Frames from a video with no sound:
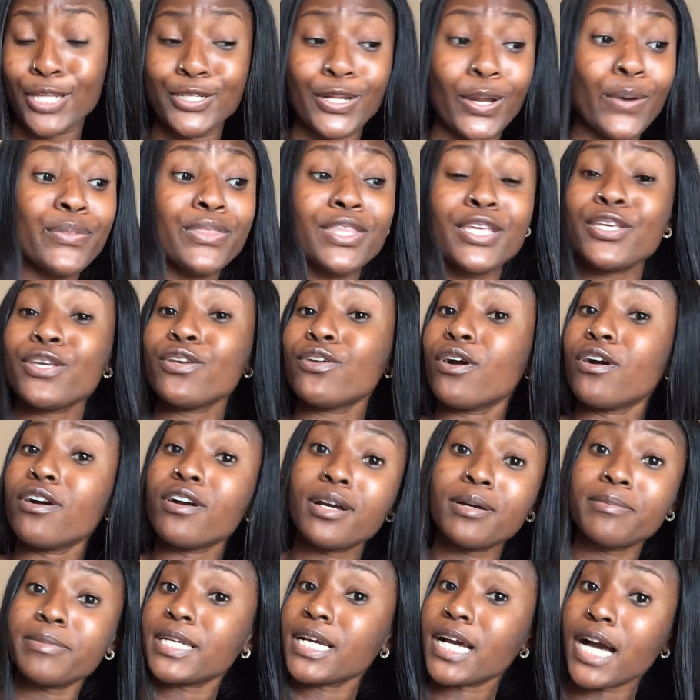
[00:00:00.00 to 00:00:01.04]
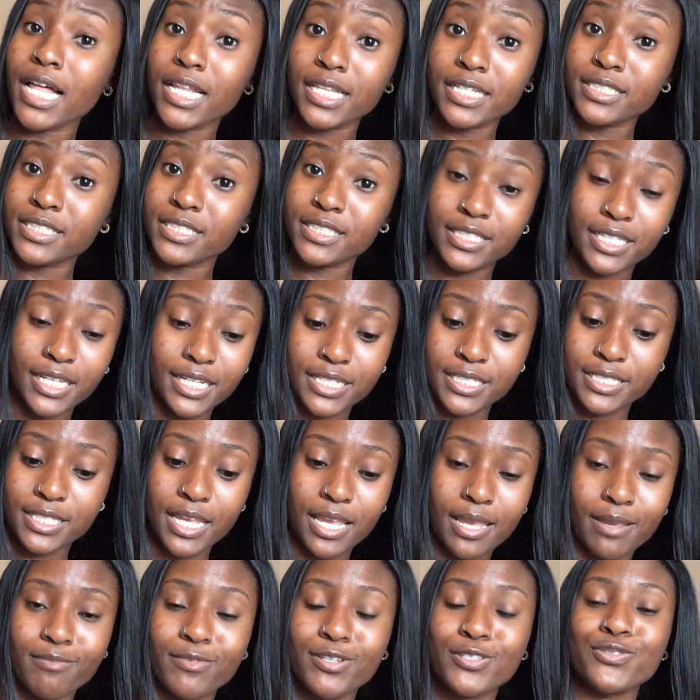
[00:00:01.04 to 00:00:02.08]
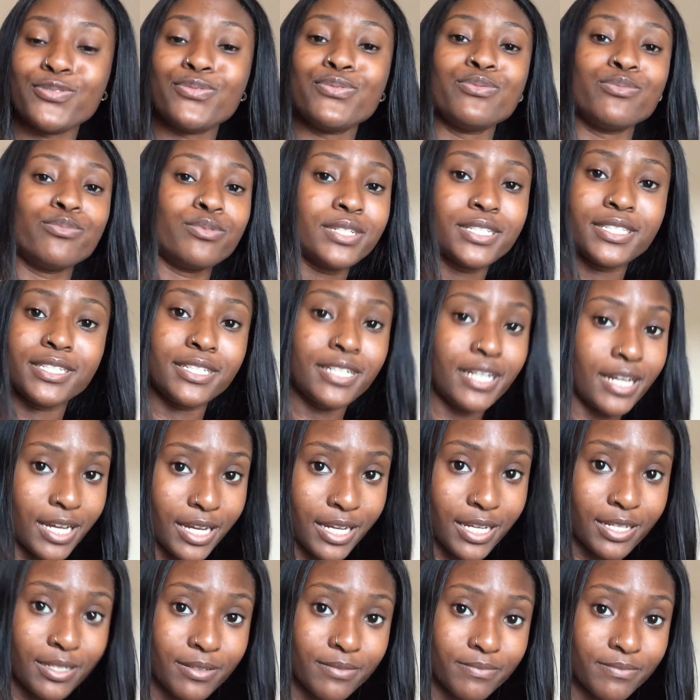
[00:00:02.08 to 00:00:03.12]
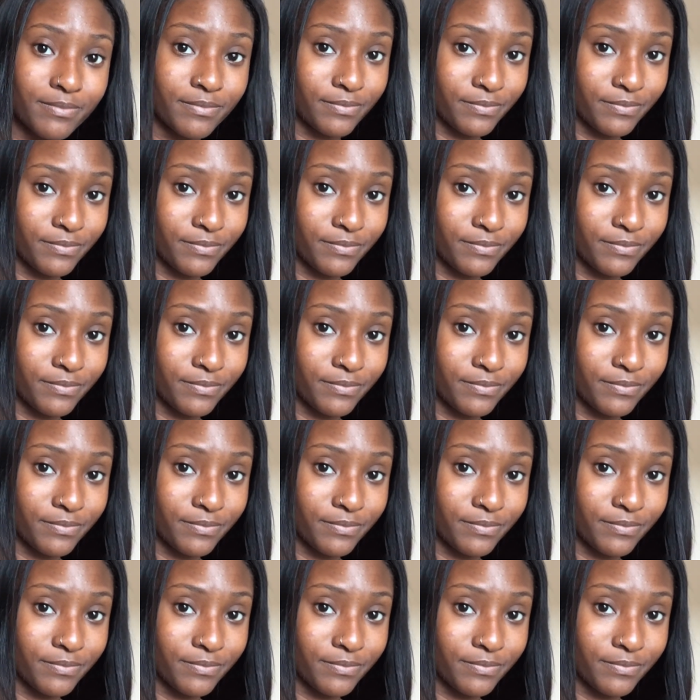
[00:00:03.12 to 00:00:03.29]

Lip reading: Don't think you're gonna come to college and stay the same, because you really not.